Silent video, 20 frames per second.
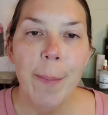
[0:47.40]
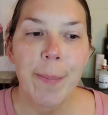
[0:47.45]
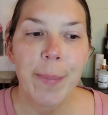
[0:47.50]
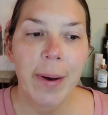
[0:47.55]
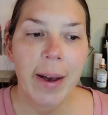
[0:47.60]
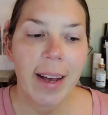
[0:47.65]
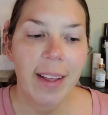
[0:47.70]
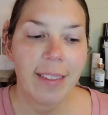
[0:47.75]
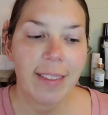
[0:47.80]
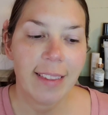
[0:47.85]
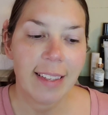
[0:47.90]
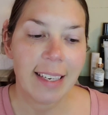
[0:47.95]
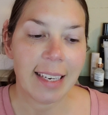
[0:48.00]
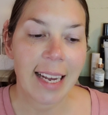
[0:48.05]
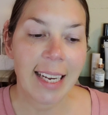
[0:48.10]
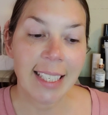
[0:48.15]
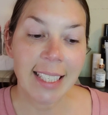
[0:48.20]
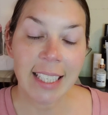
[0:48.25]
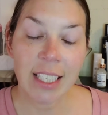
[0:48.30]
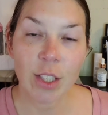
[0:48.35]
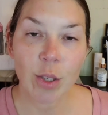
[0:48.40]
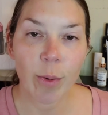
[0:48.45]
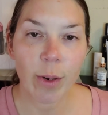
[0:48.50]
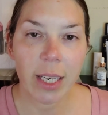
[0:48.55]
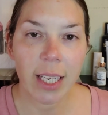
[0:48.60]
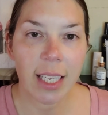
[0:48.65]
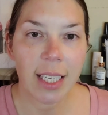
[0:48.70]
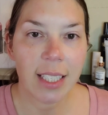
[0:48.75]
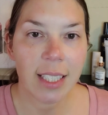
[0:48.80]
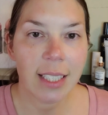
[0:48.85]
But the
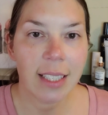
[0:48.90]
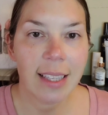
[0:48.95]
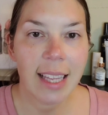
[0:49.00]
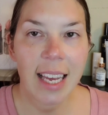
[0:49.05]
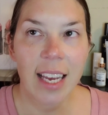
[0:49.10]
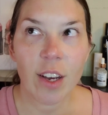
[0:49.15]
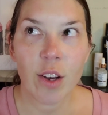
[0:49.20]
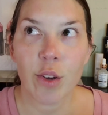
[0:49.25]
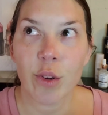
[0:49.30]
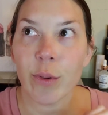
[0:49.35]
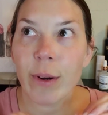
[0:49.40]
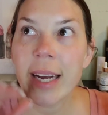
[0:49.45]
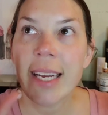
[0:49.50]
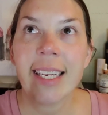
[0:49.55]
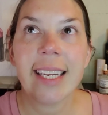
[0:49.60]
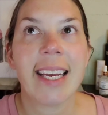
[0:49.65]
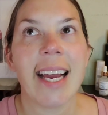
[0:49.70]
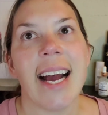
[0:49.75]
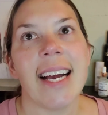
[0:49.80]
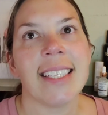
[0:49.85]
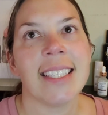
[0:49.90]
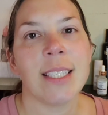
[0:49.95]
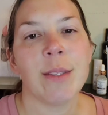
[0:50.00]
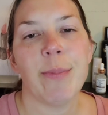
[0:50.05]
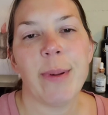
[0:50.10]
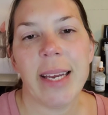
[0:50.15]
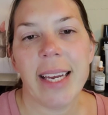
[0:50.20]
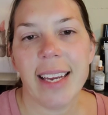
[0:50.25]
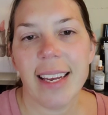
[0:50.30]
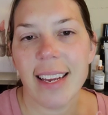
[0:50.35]
1920s, think Great
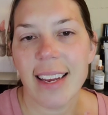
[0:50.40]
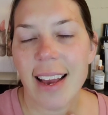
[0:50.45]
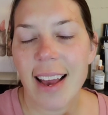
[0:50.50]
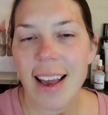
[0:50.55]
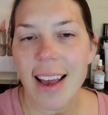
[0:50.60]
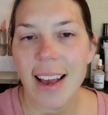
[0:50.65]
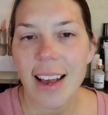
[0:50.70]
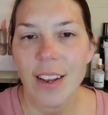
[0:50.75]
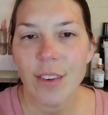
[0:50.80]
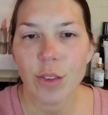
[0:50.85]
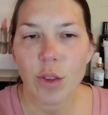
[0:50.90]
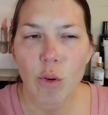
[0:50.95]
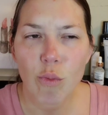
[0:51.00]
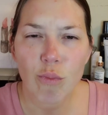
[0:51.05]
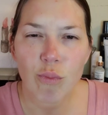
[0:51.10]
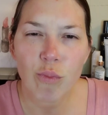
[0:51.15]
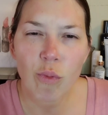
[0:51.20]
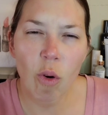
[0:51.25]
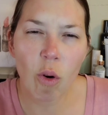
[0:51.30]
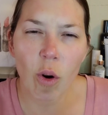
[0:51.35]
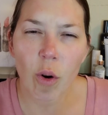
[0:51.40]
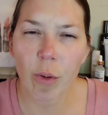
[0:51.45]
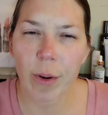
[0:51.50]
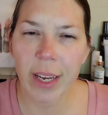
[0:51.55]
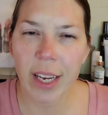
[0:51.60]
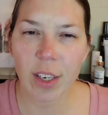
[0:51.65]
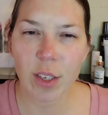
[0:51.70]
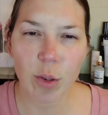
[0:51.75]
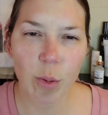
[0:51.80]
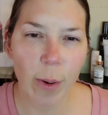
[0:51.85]
Gatsby and the
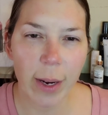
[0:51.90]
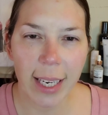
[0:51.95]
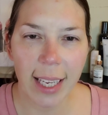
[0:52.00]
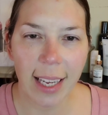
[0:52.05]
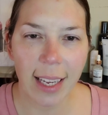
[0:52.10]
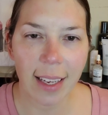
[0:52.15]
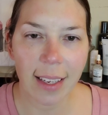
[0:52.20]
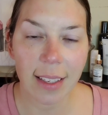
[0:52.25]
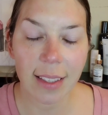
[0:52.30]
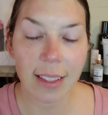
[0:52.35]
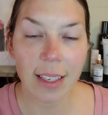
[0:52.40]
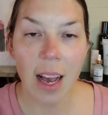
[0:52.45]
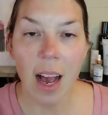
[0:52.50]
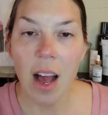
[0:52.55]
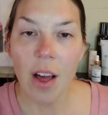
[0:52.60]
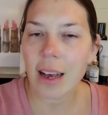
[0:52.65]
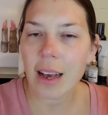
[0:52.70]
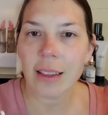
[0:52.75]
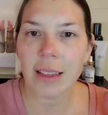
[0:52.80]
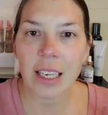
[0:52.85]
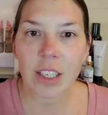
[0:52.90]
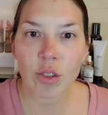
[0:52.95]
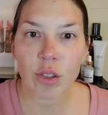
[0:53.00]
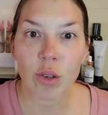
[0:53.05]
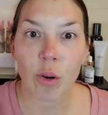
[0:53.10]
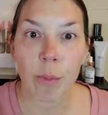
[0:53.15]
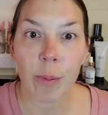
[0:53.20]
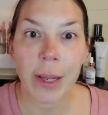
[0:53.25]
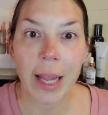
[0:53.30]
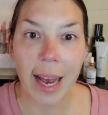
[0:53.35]
Roaring 20s.
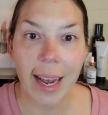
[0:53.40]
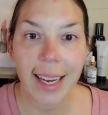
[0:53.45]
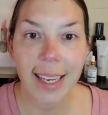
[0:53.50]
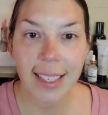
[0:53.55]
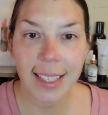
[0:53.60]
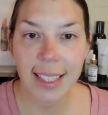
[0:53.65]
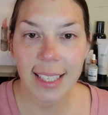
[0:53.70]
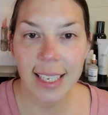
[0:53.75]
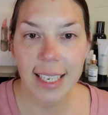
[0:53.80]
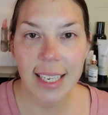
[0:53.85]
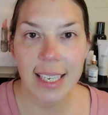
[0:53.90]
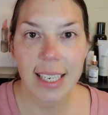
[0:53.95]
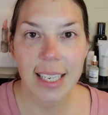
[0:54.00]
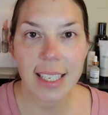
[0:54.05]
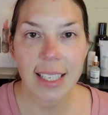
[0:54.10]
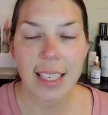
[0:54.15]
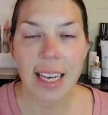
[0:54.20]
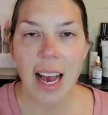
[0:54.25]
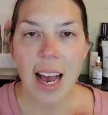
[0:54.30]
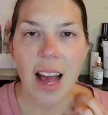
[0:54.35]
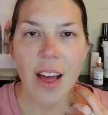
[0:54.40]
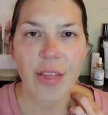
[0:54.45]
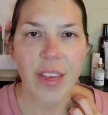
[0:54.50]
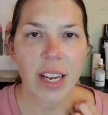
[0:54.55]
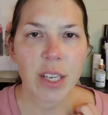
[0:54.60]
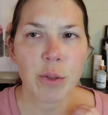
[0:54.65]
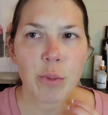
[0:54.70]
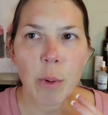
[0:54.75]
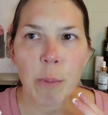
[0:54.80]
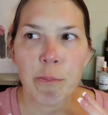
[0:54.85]
Electrical appliances,
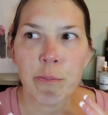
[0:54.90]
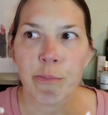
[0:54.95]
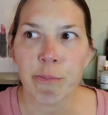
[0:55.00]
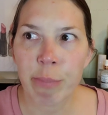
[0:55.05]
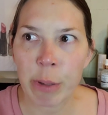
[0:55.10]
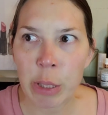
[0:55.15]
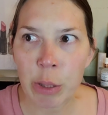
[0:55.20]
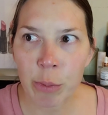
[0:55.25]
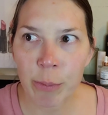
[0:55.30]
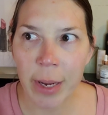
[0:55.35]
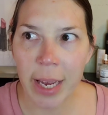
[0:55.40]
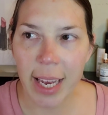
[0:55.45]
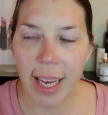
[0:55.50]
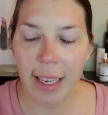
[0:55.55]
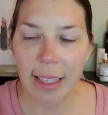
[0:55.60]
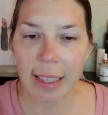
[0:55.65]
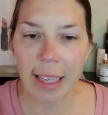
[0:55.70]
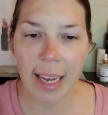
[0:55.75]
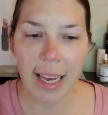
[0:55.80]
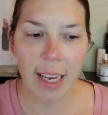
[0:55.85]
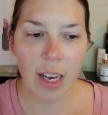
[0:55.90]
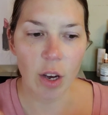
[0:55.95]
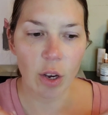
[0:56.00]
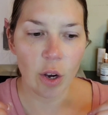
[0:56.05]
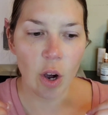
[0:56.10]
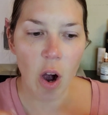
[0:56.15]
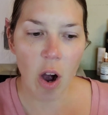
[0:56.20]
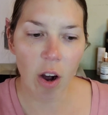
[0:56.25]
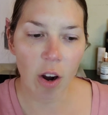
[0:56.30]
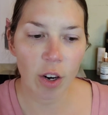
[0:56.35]
things were booming. Like
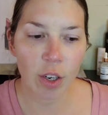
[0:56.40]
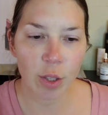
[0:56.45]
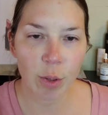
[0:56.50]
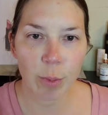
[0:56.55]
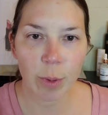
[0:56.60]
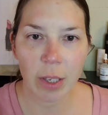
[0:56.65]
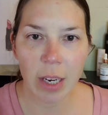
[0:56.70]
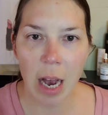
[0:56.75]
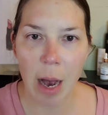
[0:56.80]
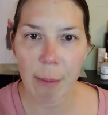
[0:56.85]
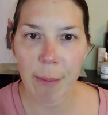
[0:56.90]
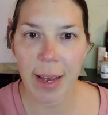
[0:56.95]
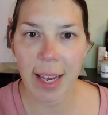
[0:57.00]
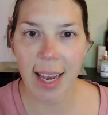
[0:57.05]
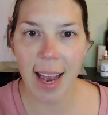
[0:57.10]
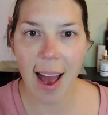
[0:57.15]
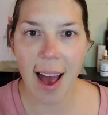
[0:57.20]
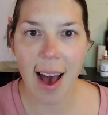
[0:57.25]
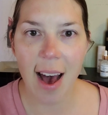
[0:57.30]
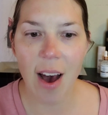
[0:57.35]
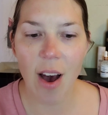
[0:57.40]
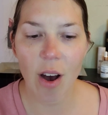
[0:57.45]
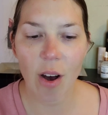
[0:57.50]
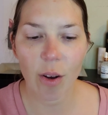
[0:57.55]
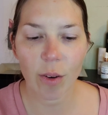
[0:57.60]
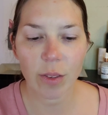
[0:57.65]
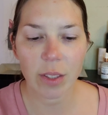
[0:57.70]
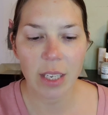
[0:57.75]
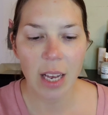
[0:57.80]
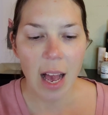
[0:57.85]
cars were coming
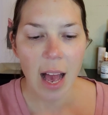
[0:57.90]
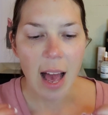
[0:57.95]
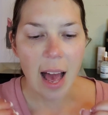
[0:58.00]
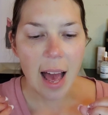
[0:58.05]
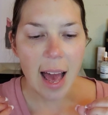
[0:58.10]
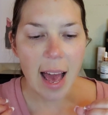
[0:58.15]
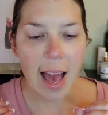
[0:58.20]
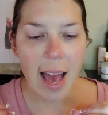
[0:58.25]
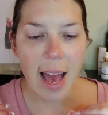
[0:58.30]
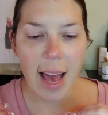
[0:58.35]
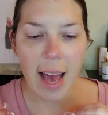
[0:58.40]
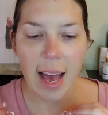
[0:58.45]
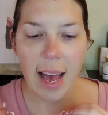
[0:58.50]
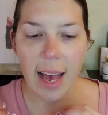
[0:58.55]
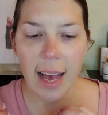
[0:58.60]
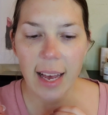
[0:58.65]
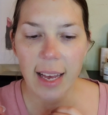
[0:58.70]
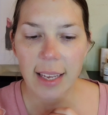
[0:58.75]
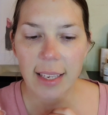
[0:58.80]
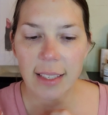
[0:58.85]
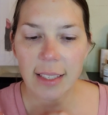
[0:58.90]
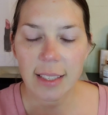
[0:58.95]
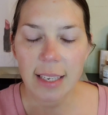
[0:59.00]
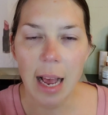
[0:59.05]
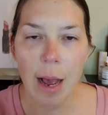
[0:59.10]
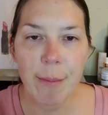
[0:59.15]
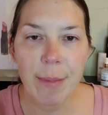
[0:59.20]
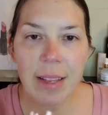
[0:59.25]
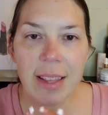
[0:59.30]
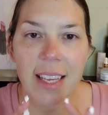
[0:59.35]
out, and
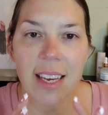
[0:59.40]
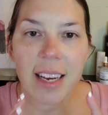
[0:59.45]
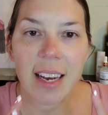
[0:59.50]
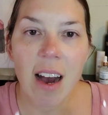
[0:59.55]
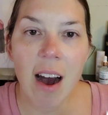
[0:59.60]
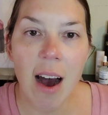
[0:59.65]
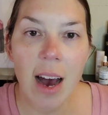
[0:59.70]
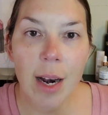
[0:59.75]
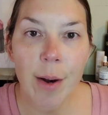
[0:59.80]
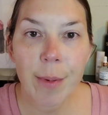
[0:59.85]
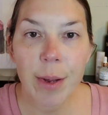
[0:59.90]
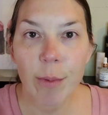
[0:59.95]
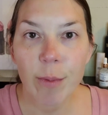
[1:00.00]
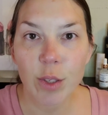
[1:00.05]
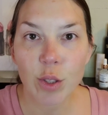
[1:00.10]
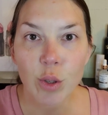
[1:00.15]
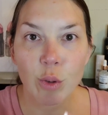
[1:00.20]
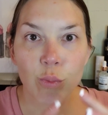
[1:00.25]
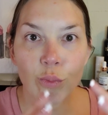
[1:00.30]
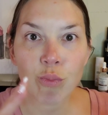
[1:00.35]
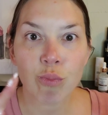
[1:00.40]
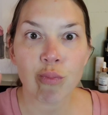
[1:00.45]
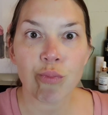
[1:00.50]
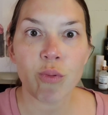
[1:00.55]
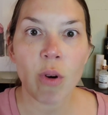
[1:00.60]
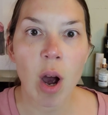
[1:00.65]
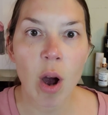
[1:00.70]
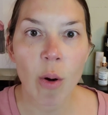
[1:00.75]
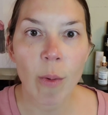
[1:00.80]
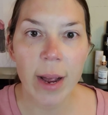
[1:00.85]
I mean the economy was
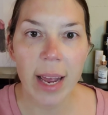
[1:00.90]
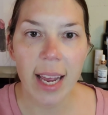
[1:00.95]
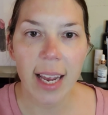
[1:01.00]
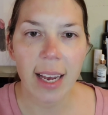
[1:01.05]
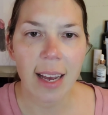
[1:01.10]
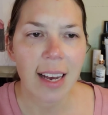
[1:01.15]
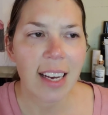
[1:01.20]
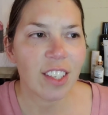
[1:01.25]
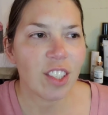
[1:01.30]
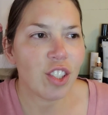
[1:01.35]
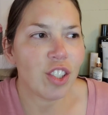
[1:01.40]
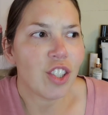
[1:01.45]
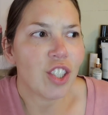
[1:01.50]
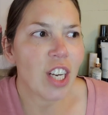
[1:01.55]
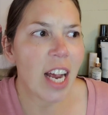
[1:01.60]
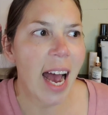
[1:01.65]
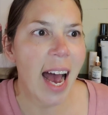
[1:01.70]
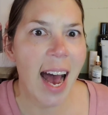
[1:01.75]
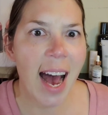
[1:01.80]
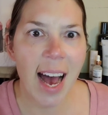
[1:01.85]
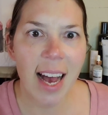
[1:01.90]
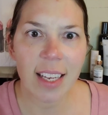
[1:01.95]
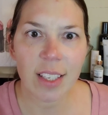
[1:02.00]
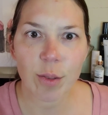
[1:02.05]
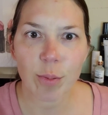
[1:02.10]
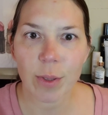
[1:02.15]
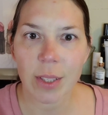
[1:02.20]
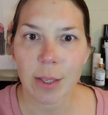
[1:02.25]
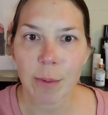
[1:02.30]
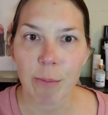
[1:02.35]
growing.
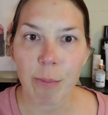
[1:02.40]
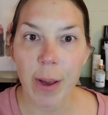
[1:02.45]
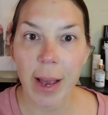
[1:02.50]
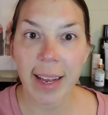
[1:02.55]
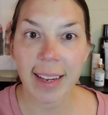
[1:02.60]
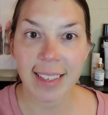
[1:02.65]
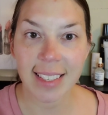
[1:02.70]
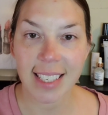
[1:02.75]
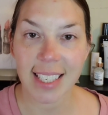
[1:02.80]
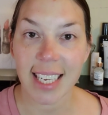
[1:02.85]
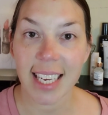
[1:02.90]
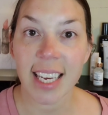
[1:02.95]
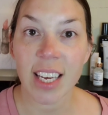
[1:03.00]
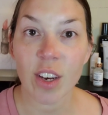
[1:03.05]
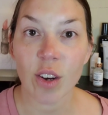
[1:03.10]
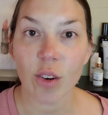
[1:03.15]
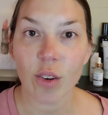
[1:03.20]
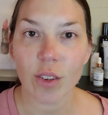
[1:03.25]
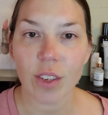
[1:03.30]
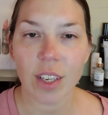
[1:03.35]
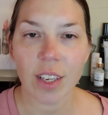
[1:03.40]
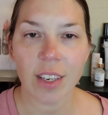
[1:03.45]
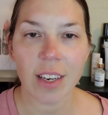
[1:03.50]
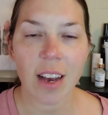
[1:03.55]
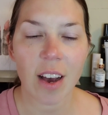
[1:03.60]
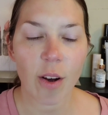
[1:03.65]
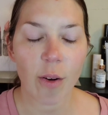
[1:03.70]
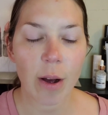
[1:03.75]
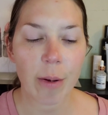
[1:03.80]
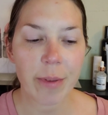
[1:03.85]
Jazz was a big deal, you
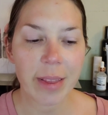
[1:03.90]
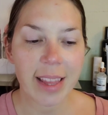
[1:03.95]
know? I